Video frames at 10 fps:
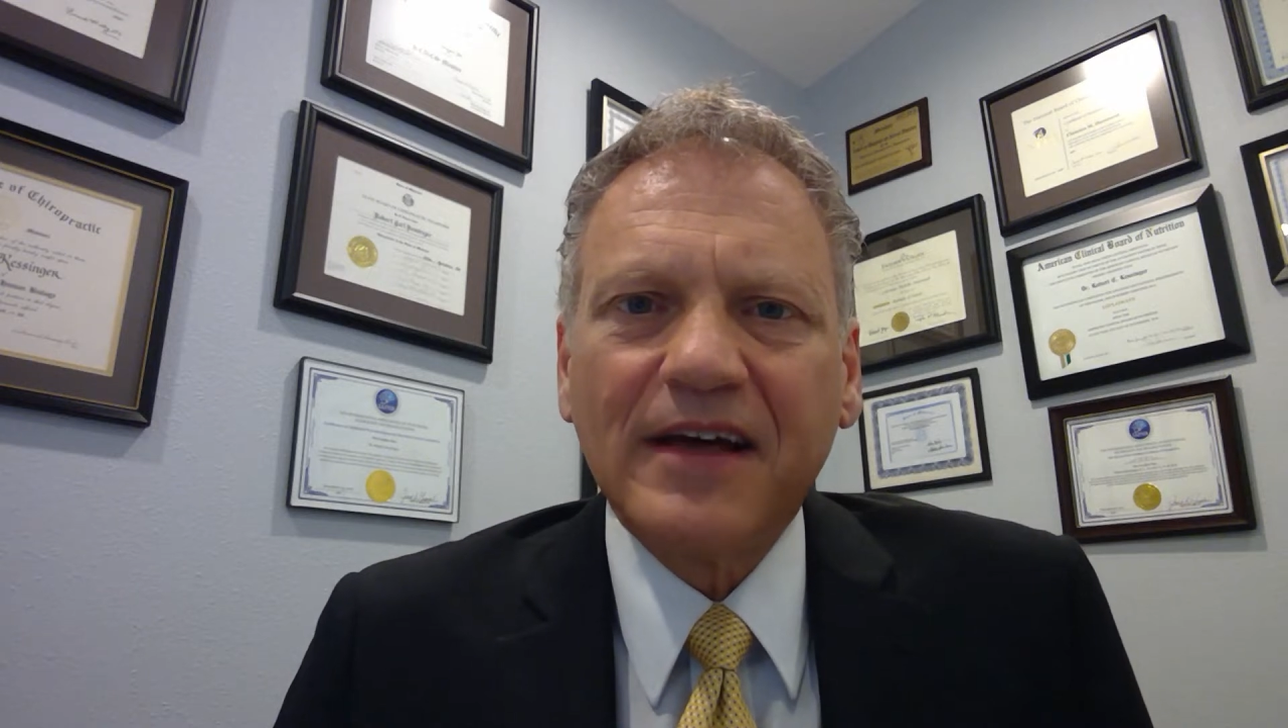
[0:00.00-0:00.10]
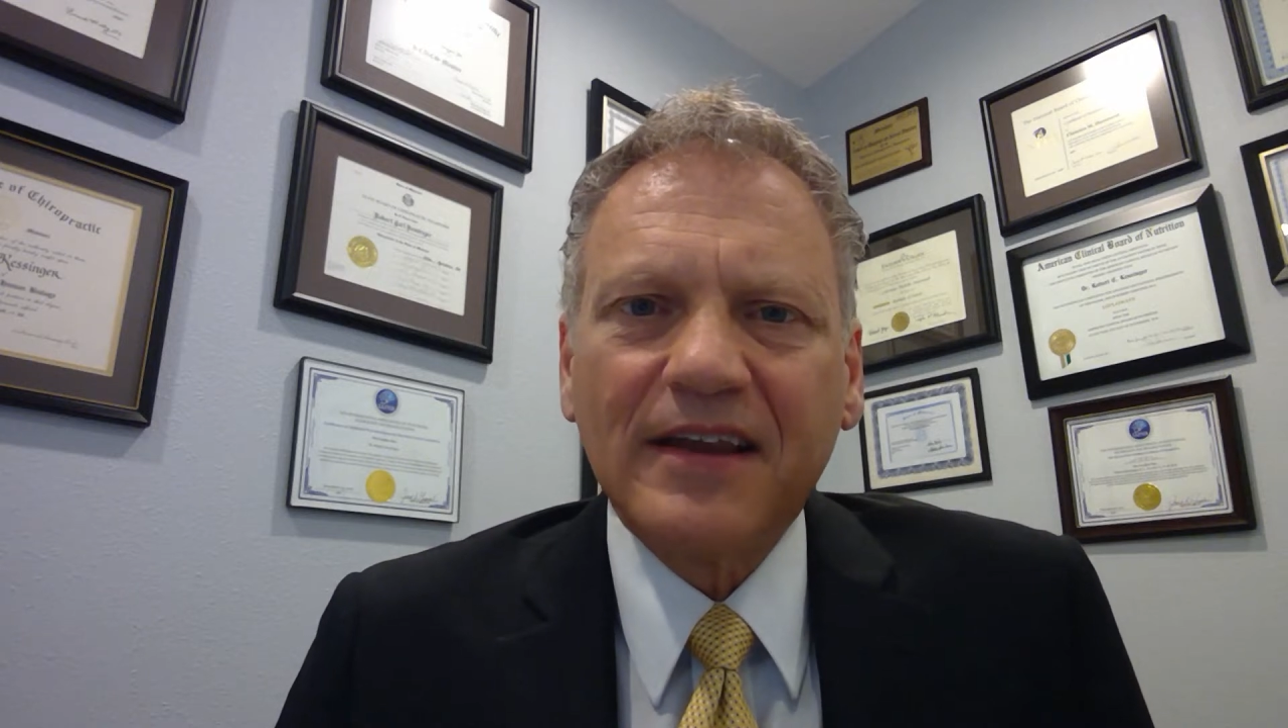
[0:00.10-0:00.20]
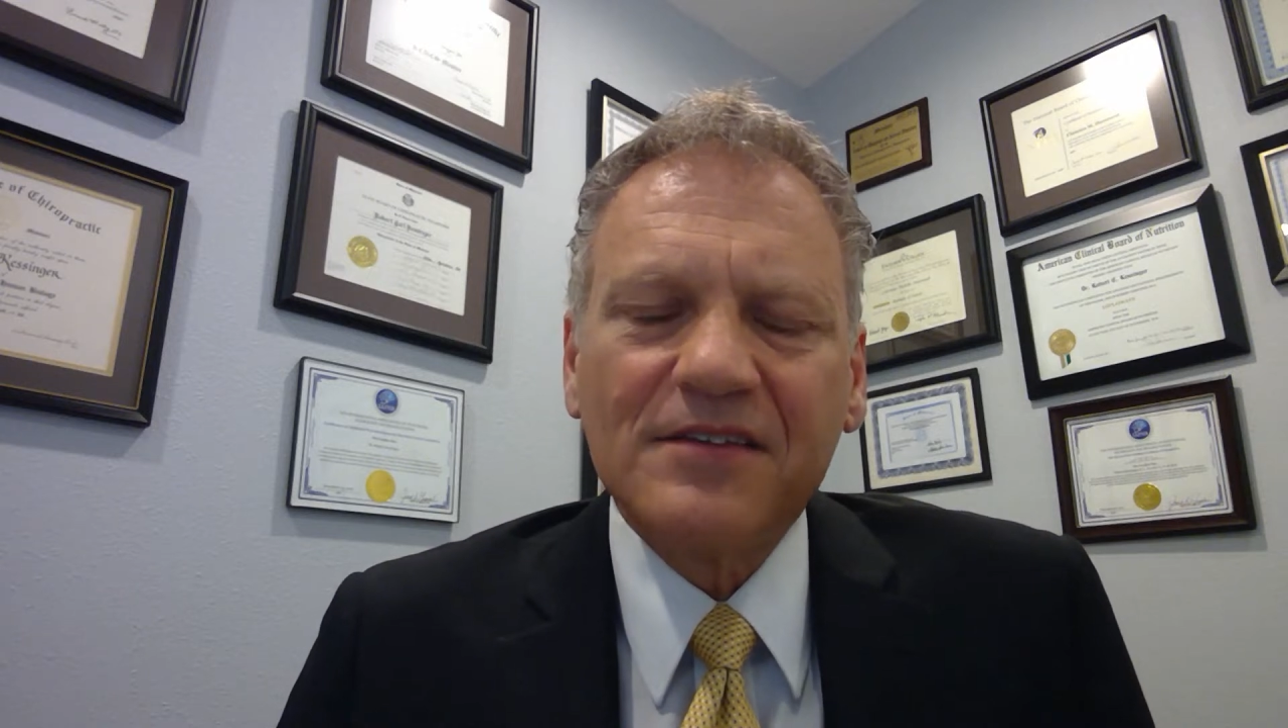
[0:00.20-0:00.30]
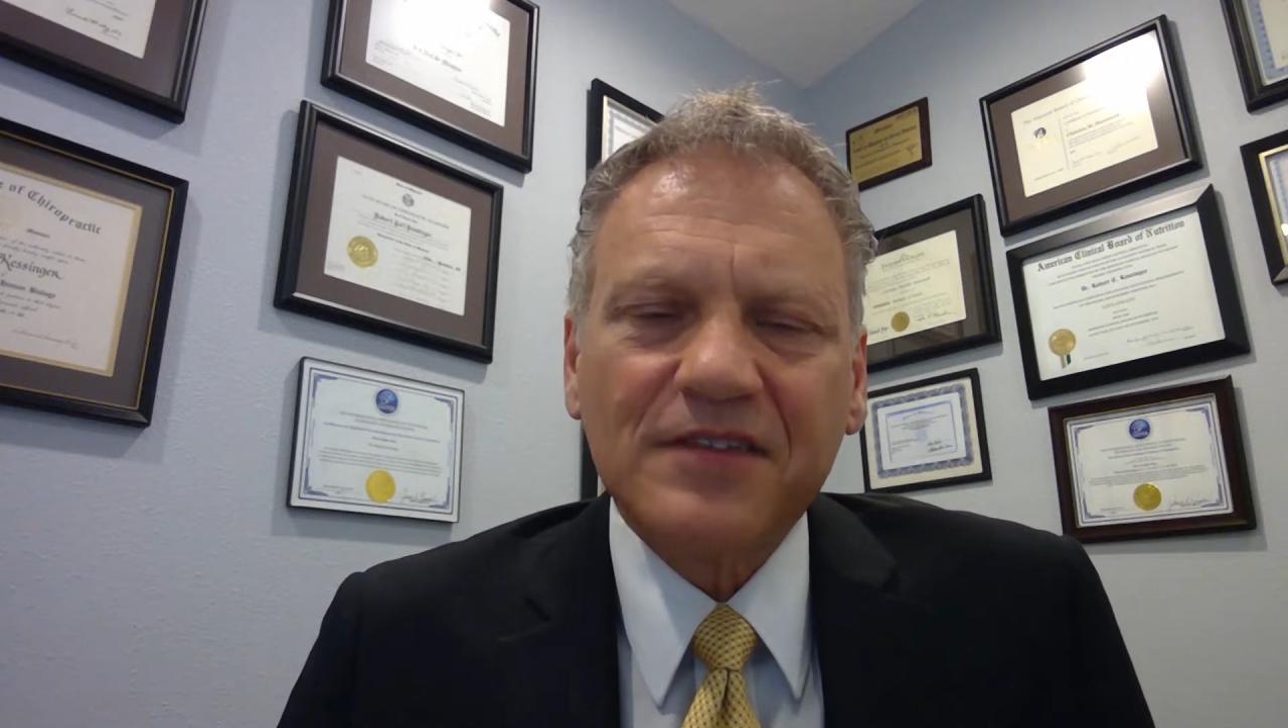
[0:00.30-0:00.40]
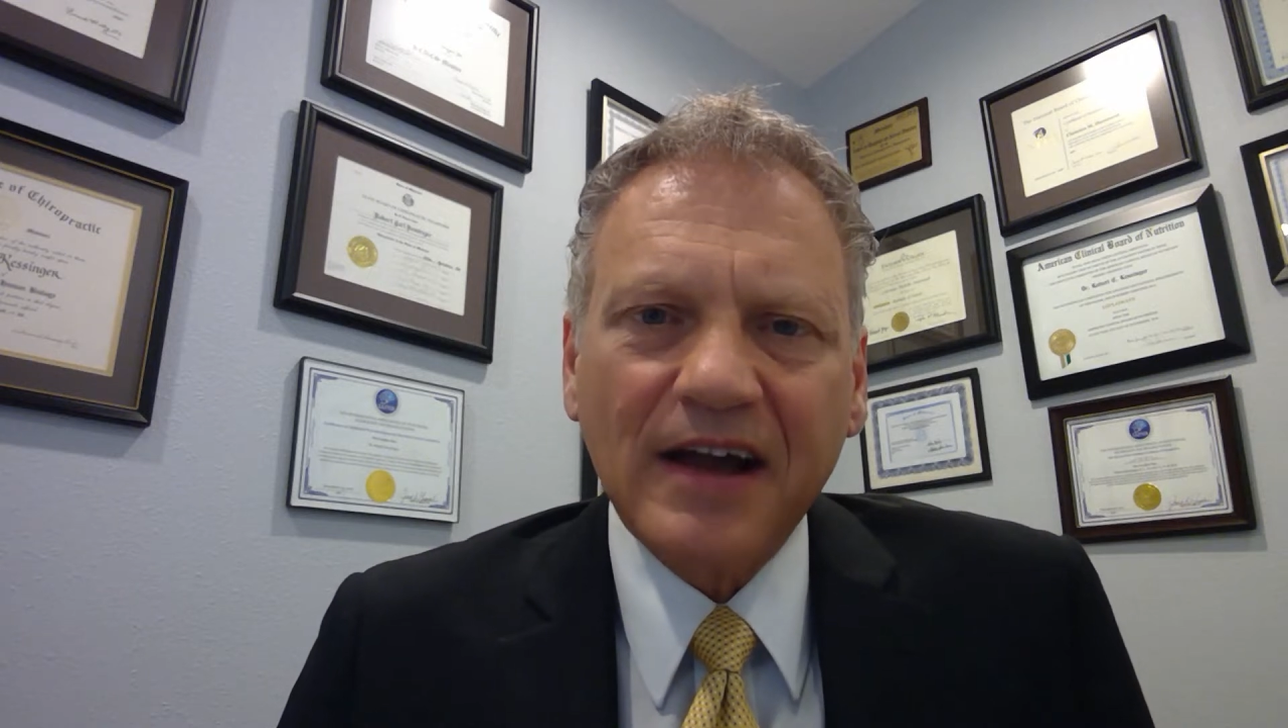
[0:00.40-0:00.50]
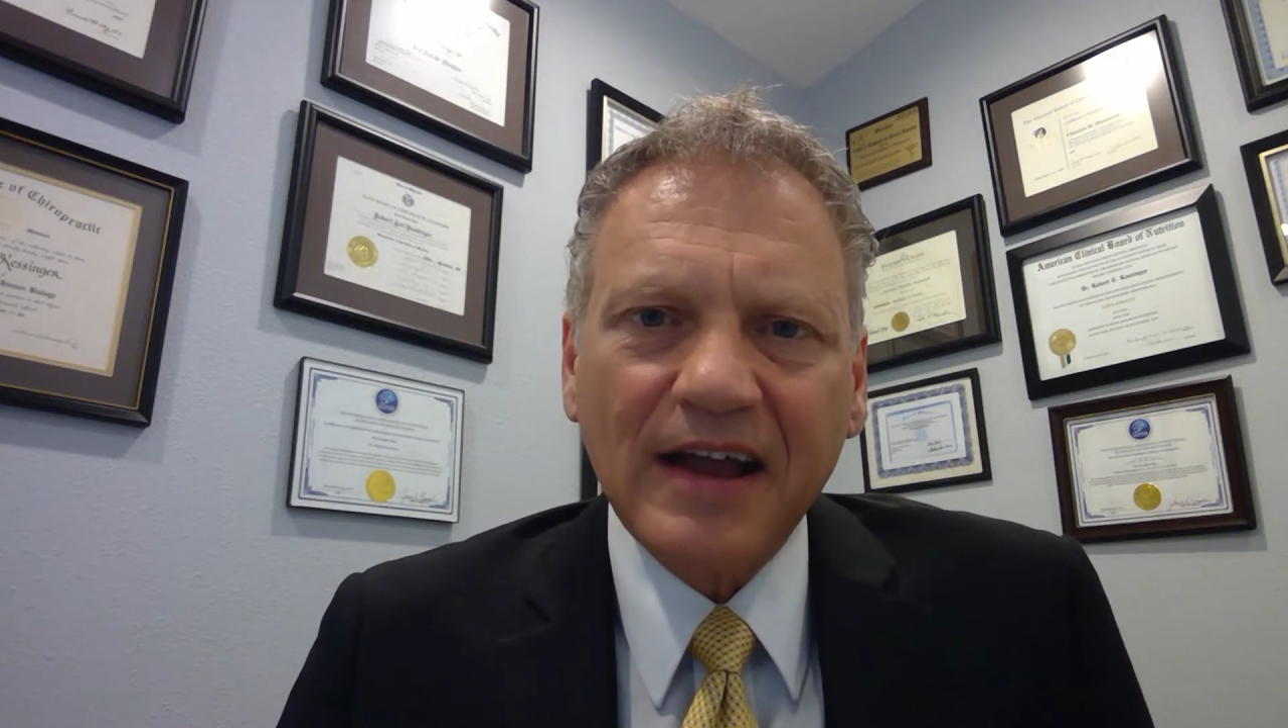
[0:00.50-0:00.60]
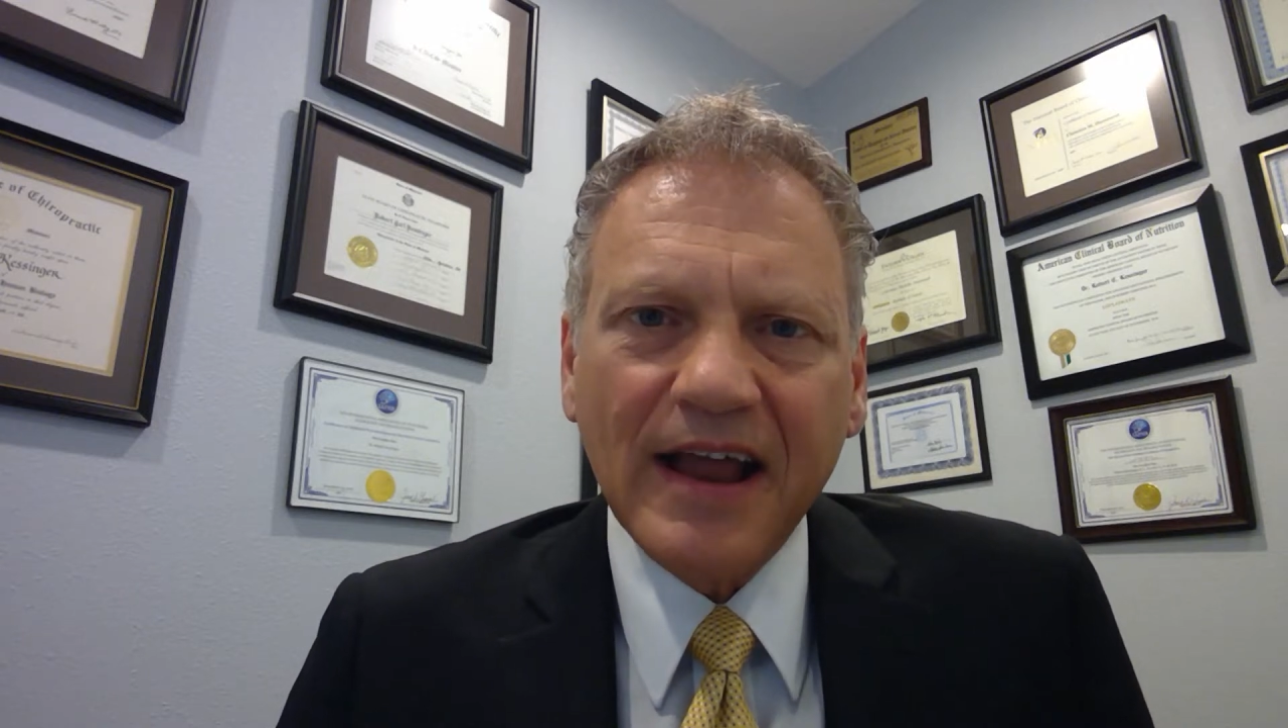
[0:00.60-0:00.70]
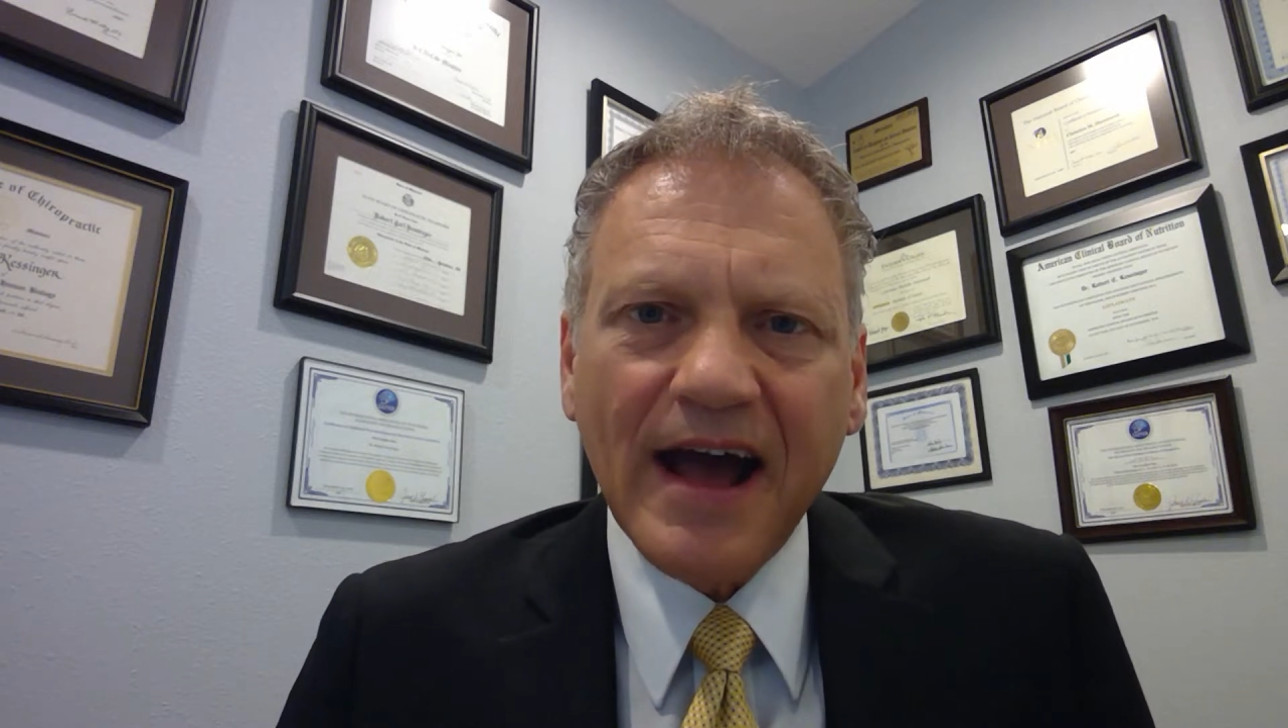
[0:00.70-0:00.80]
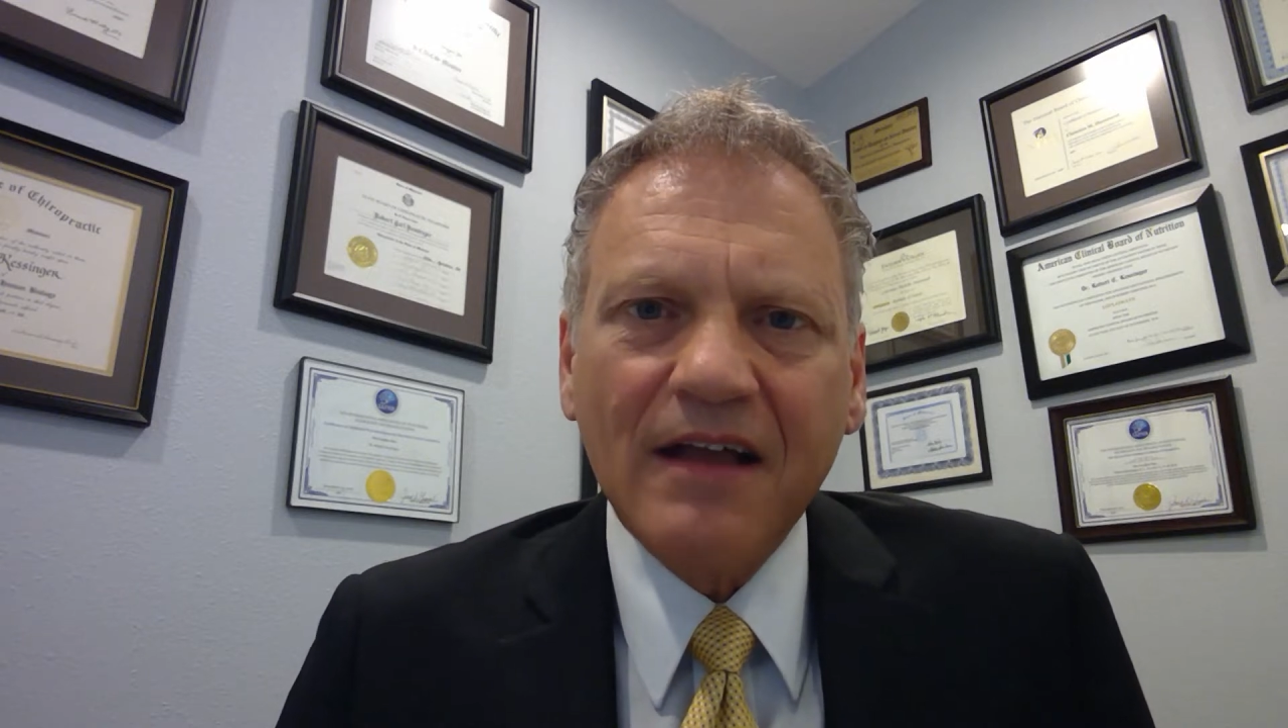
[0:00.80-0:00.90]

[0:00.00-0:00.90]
inside out.